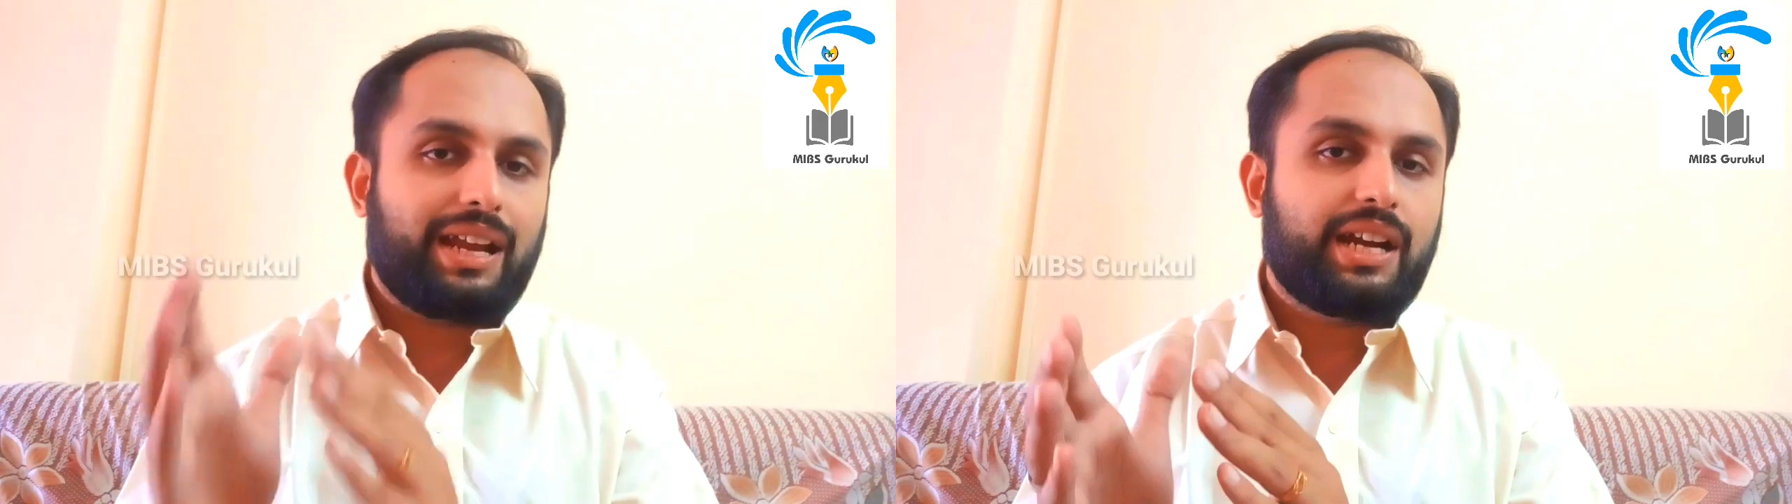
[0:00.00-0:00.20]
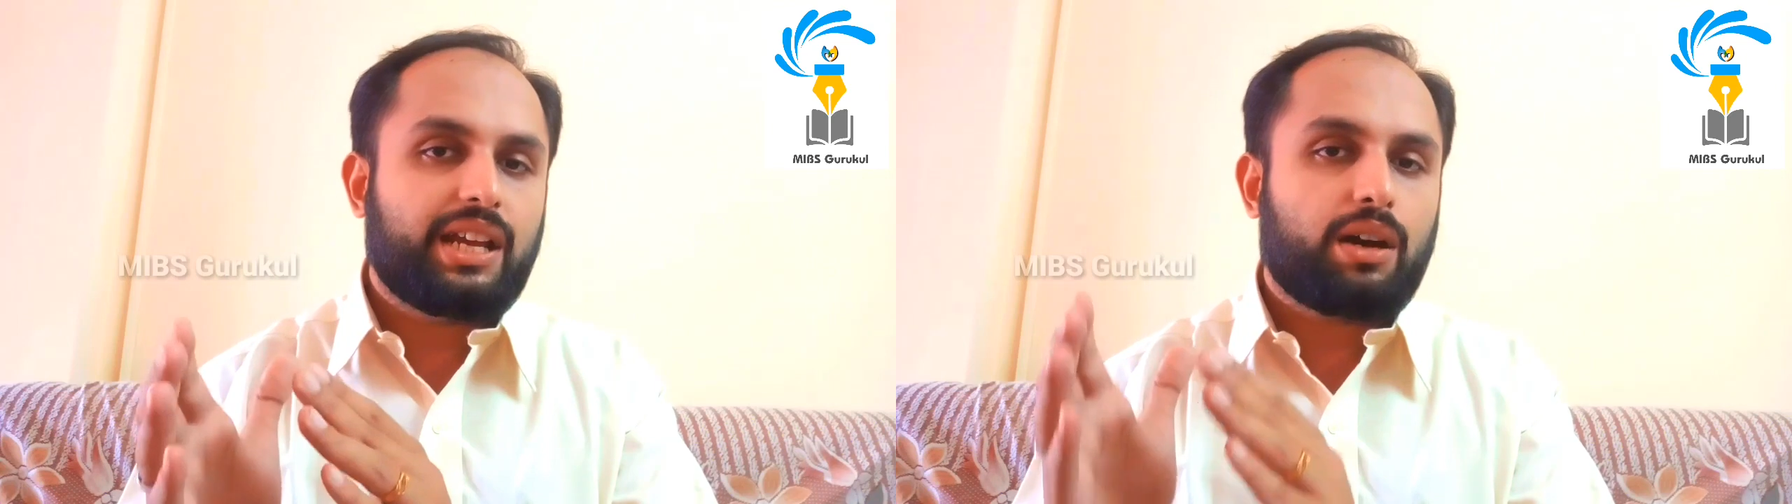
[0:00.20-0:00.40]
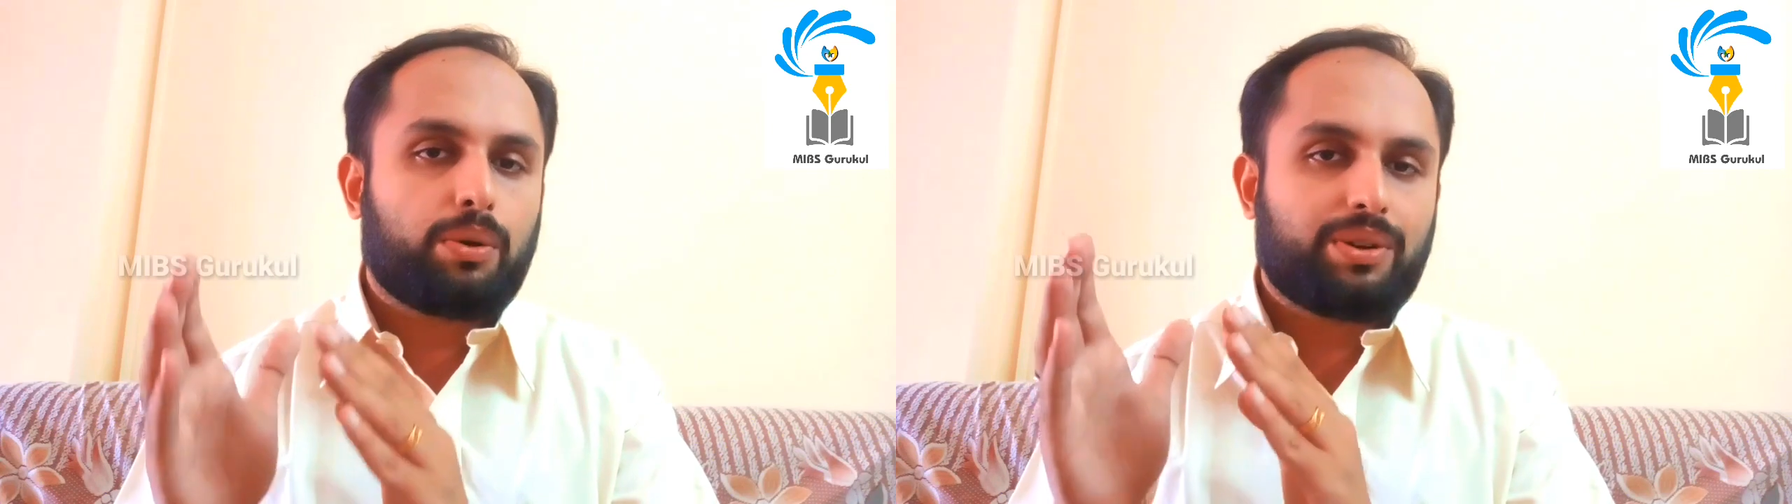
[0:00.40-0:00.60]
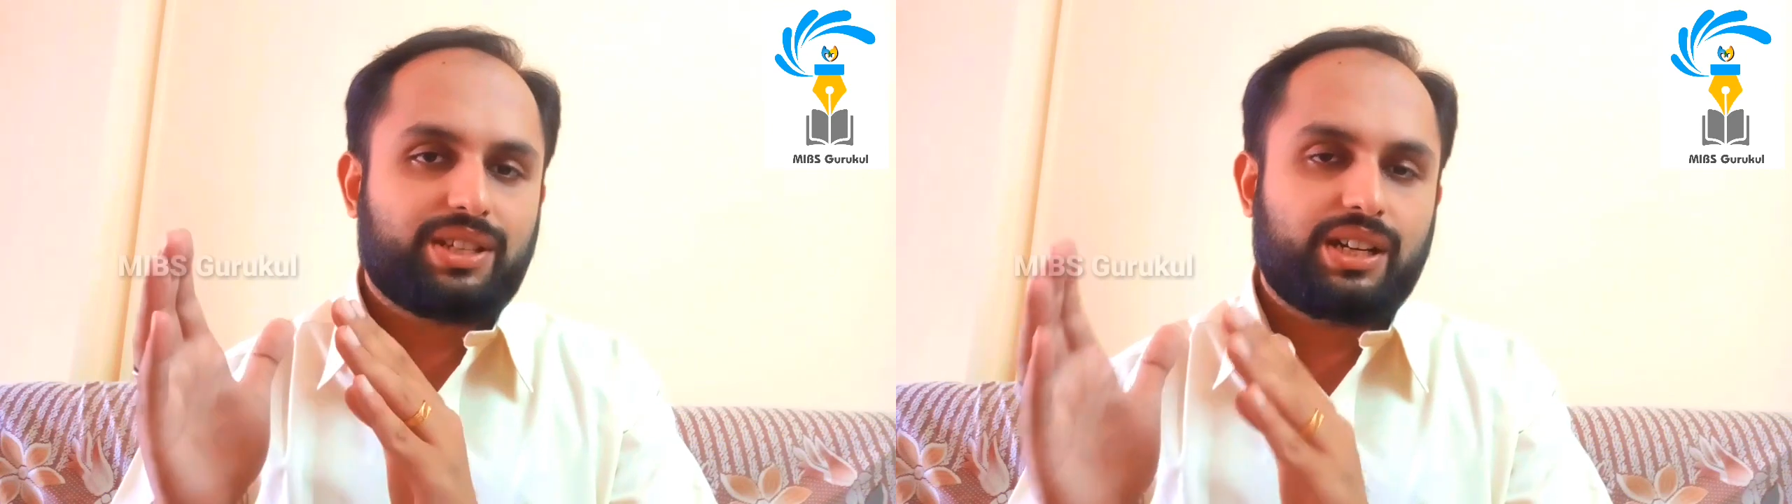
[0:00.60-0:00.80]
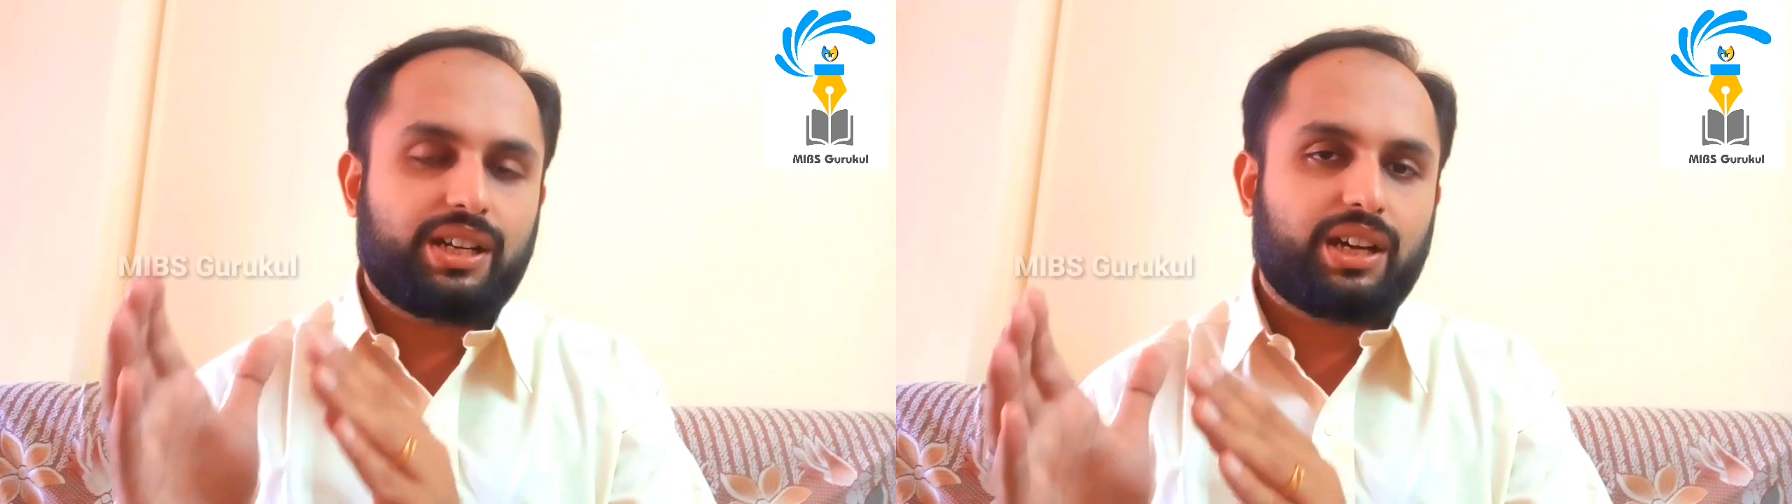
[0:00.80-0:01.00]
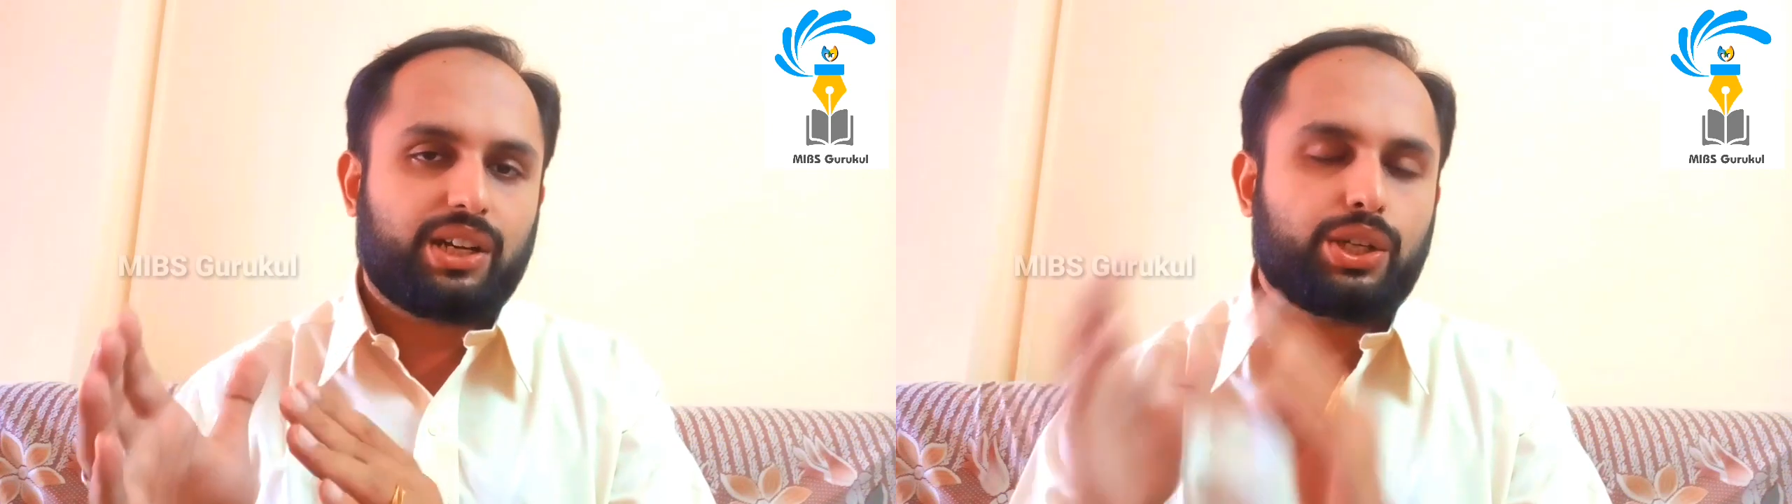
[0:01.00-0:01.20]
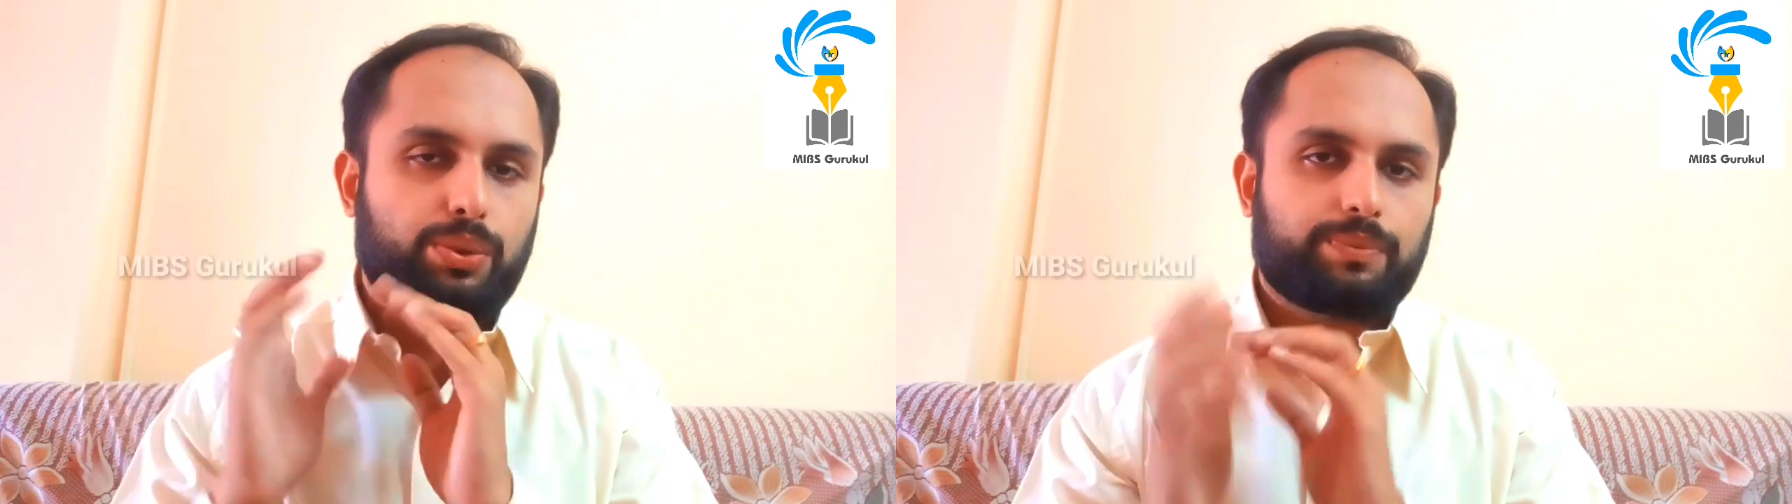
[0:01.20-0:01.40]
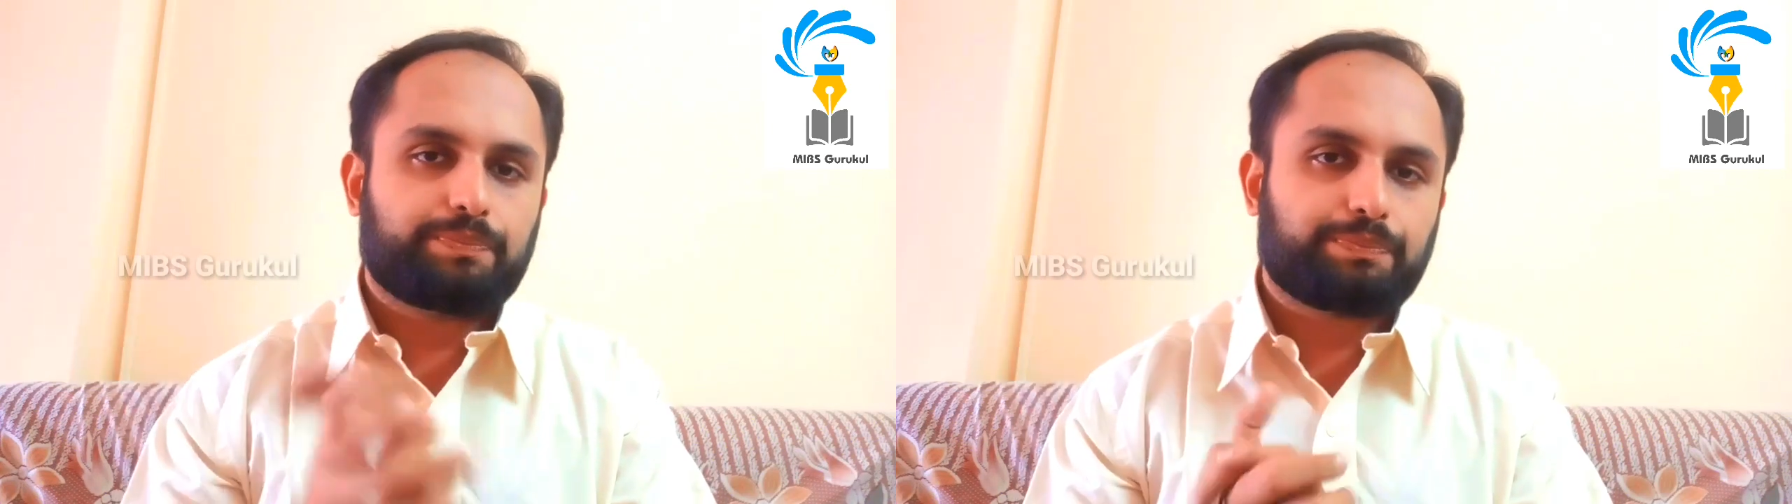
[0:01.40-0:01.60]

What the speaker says: ADR or GDR issue.